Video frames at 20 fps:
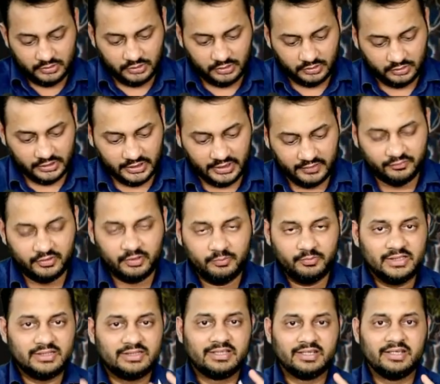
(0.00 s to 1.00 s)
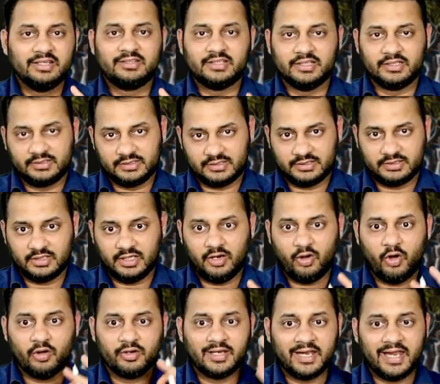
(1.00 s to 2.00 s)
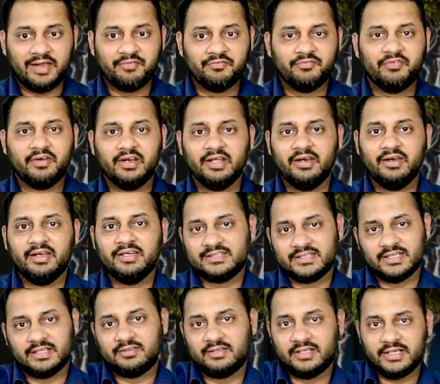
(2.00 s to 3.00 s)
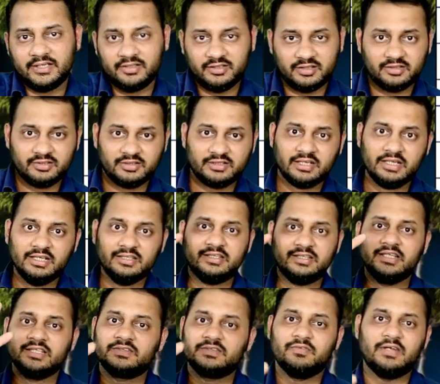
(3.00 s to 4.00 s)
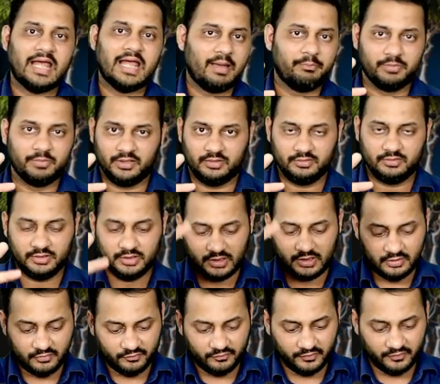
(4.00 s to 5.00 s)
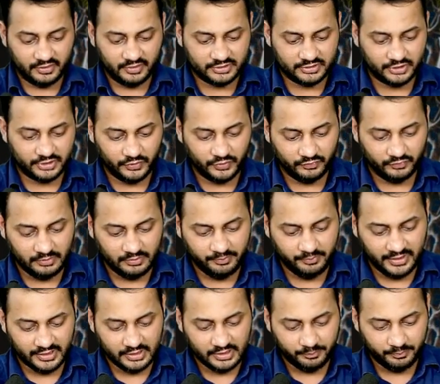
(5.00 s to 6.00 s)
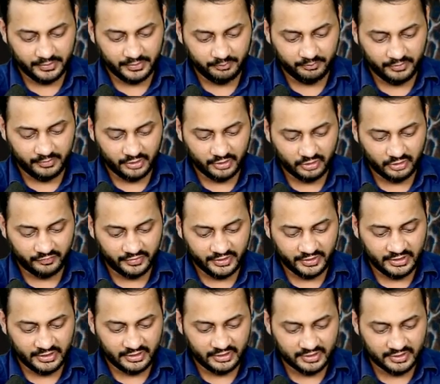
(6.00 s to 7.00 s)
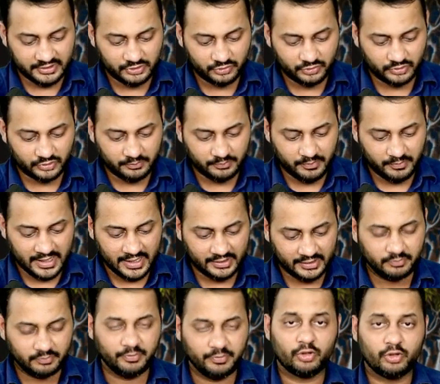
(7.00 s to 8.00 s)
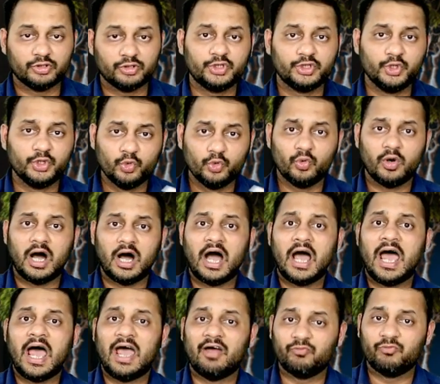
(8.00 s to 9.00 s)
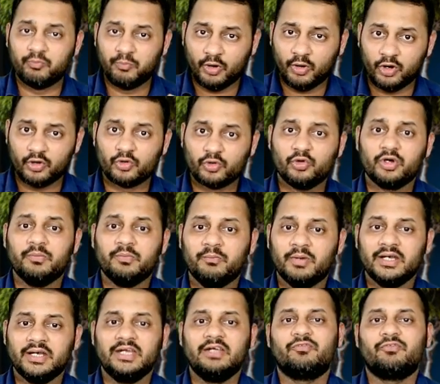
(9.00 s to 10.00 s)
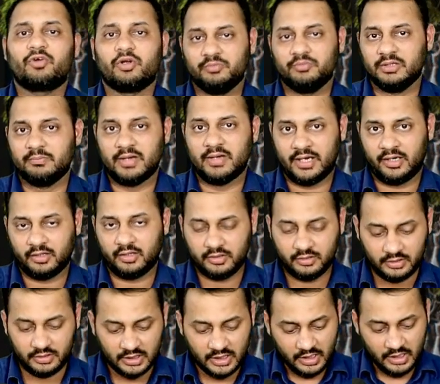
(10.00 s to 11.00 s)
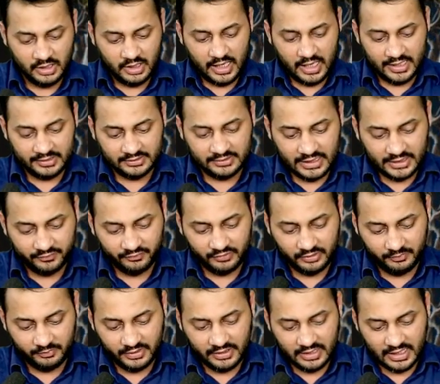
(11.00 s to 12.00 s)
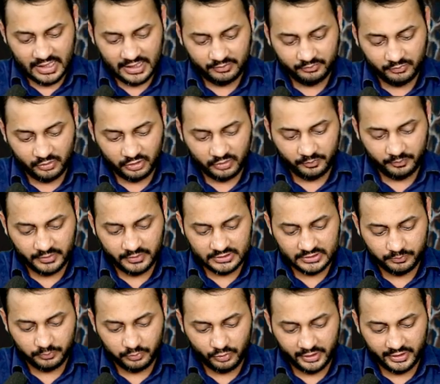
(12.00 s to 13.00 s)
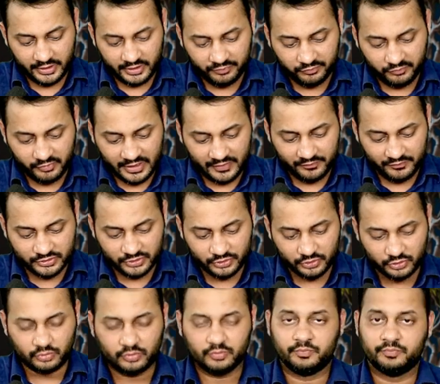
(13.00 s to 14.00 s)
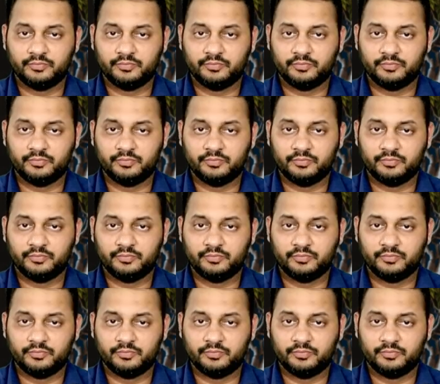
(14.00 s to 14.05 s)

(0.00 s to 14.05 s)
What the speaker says: There will be three things. On every reset date, three things will happen. First, you will make a payment of interest to the bank because you have borrowed money from the bank. And that will be LIBOR plus 0.50.